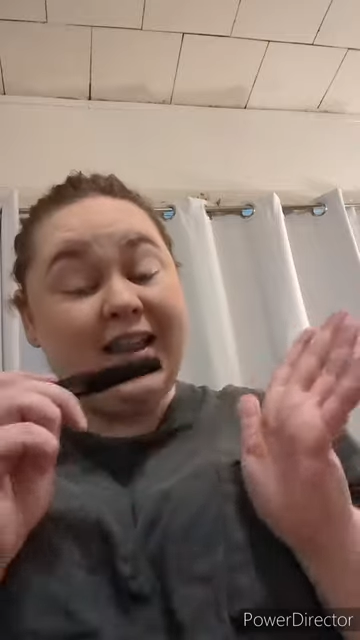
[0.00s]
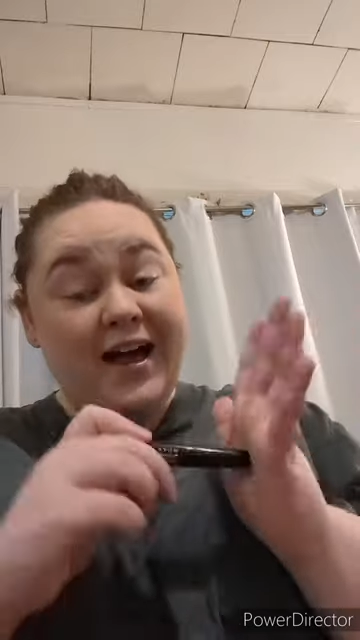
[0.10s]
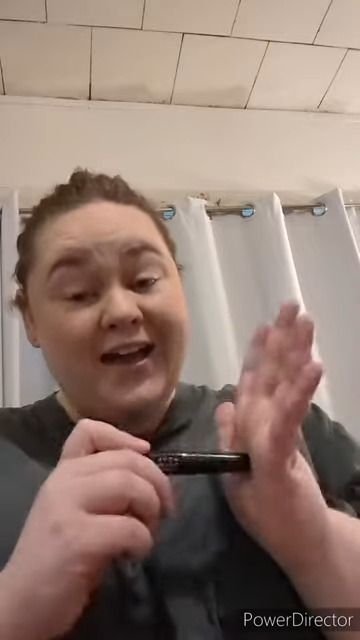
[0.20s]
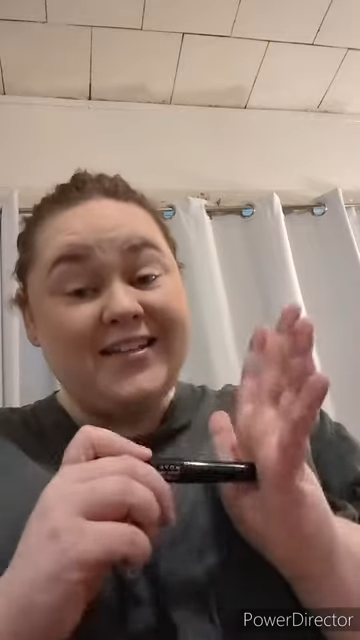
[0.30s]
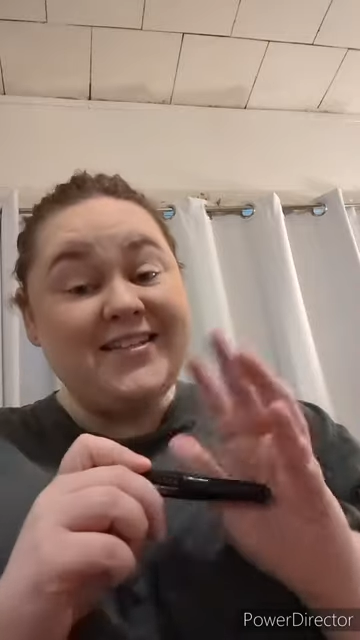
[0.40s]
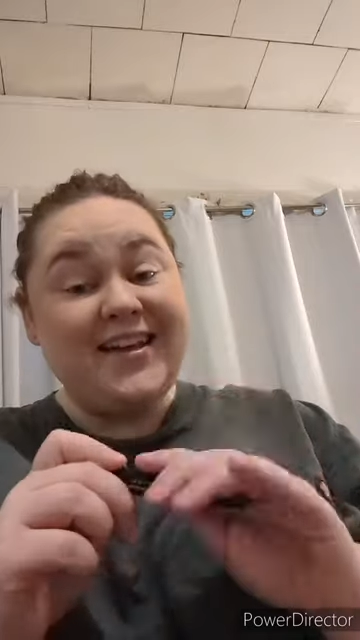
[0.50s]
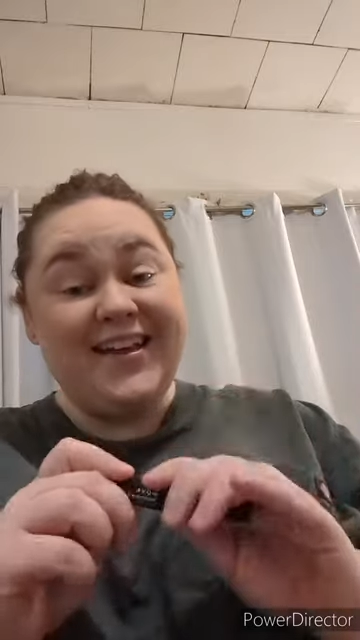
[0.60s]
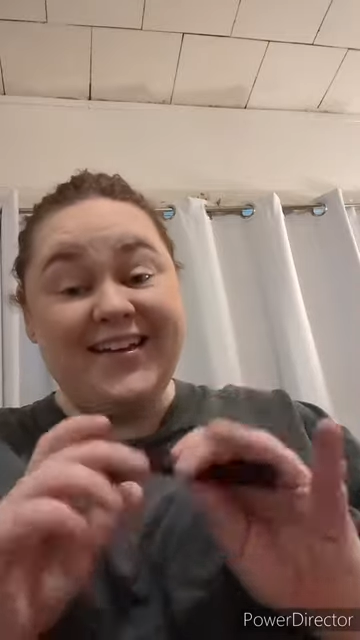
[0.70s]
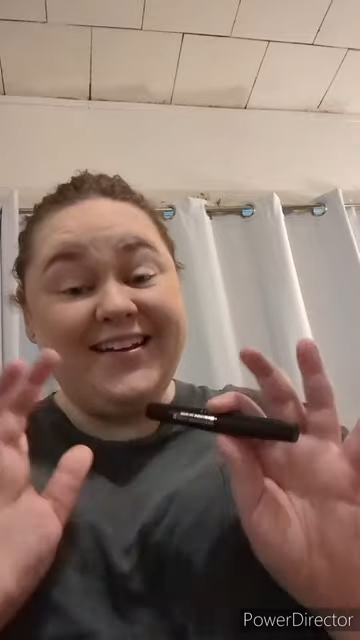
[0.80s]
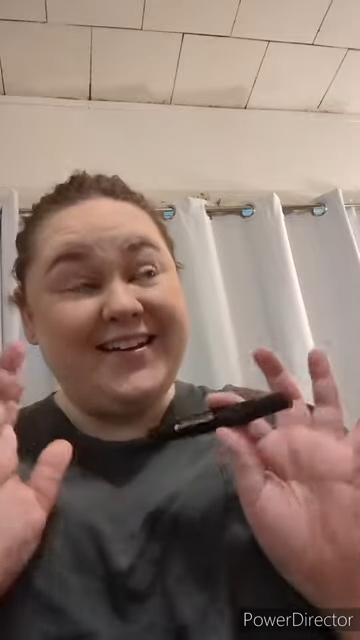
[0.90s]
like I
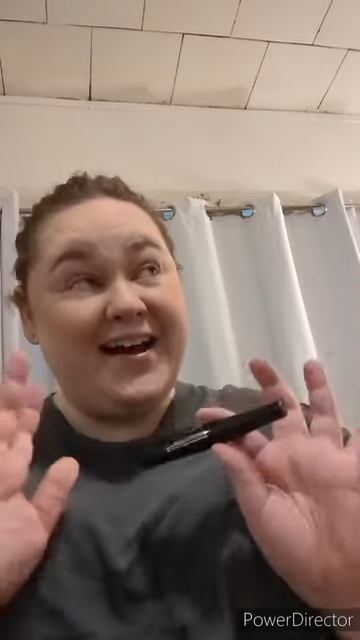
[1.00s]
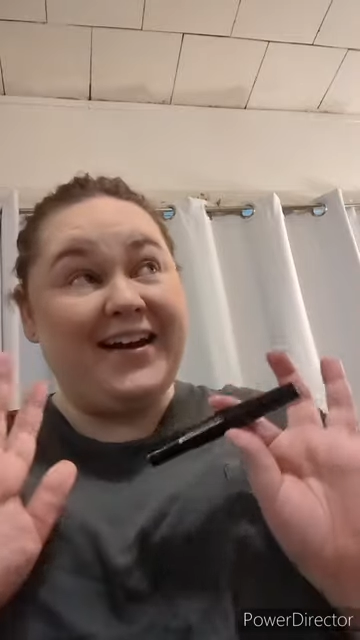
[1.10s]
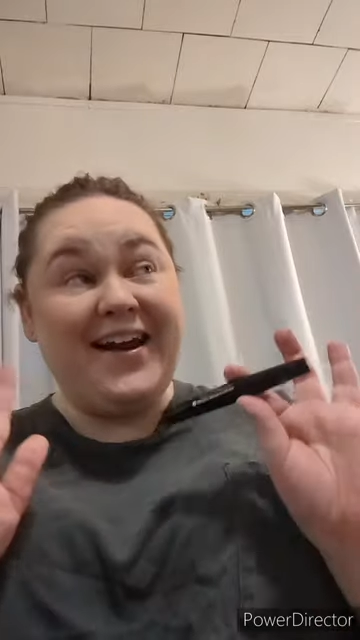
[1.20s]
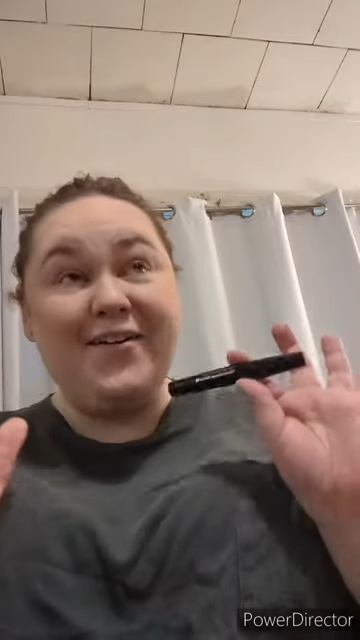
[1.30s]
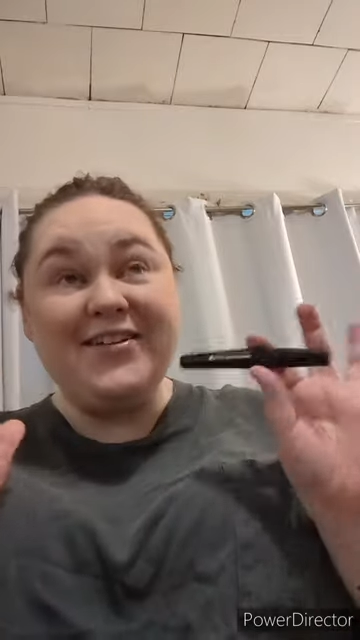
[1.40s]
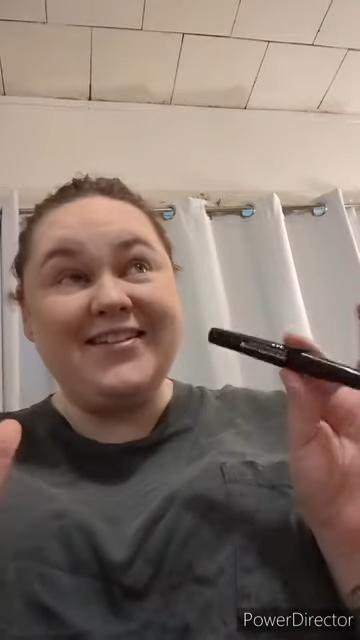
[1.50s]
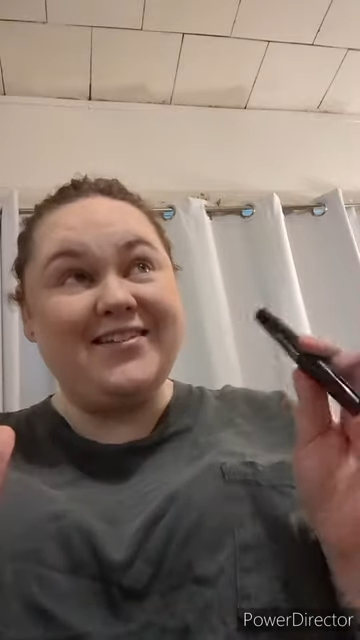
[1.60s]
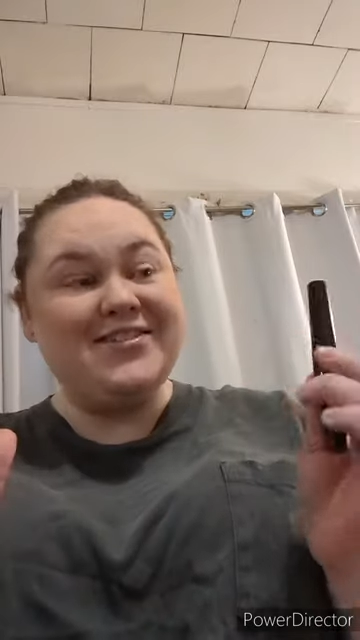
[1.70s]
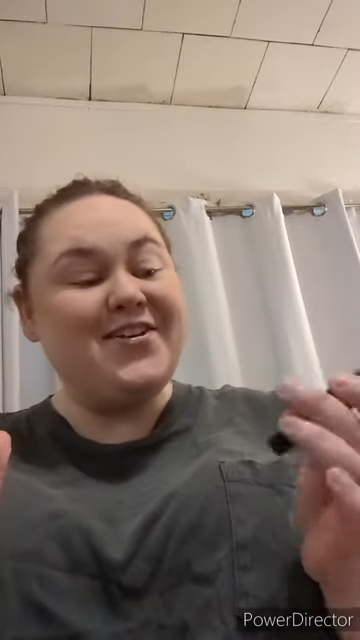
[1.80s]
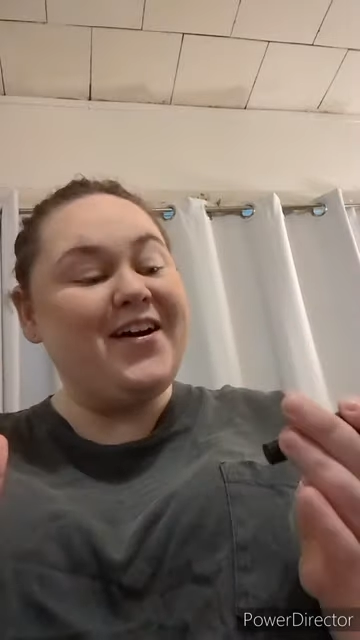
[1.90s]
said, and I know it
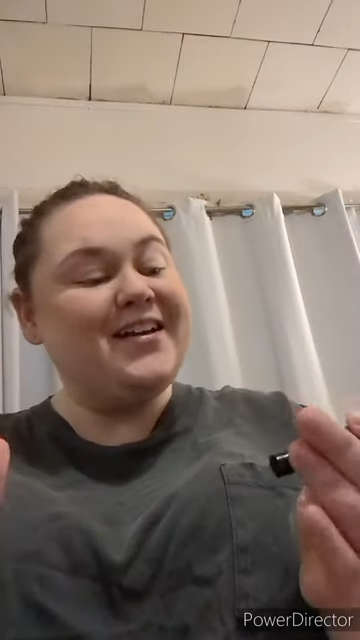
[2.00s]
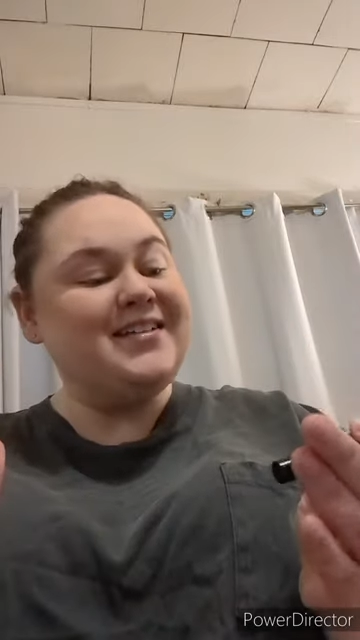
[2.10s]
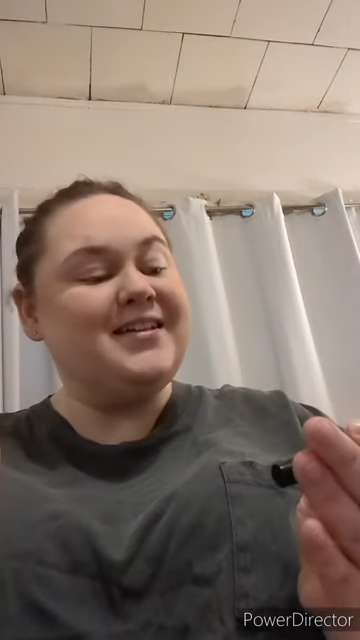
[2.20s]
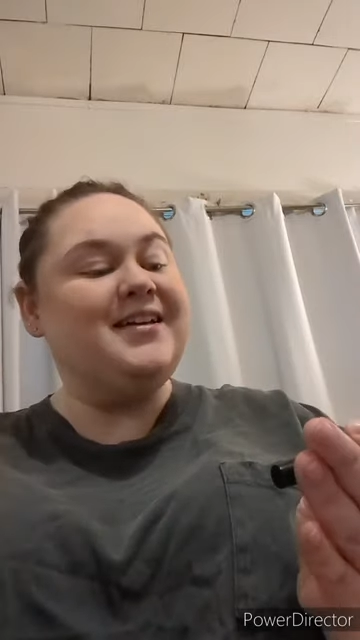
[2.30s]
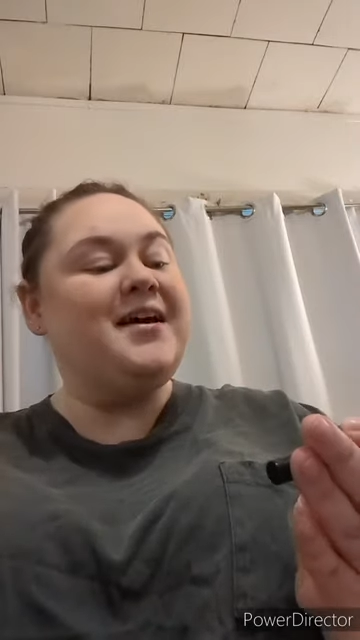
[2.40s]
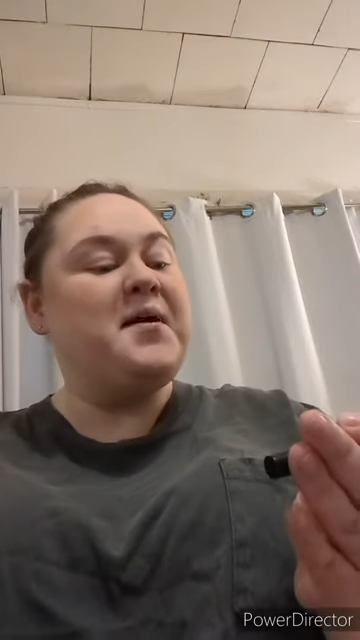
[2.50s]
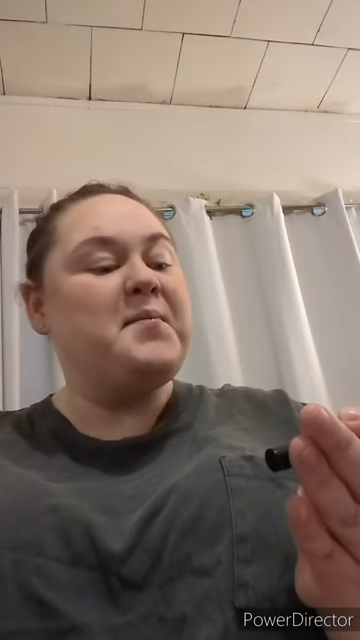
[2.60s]
sounds crazy,